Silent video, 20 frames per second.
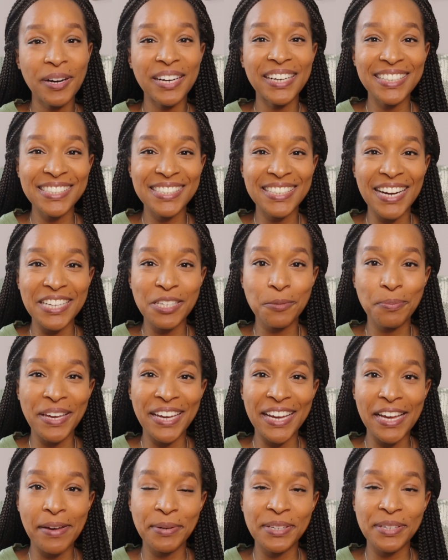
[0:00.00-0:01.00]
but it is nice
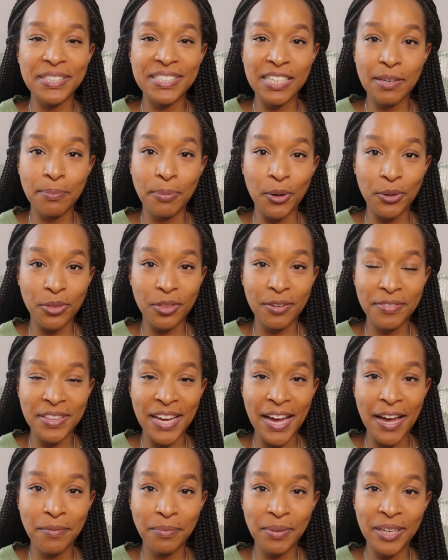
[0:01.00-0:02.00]
being able to see both of
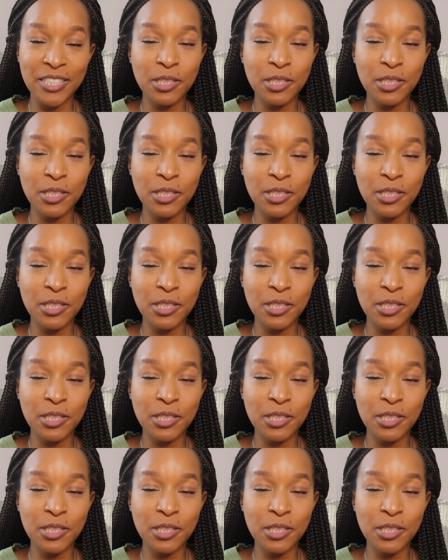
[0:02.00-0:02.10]
them,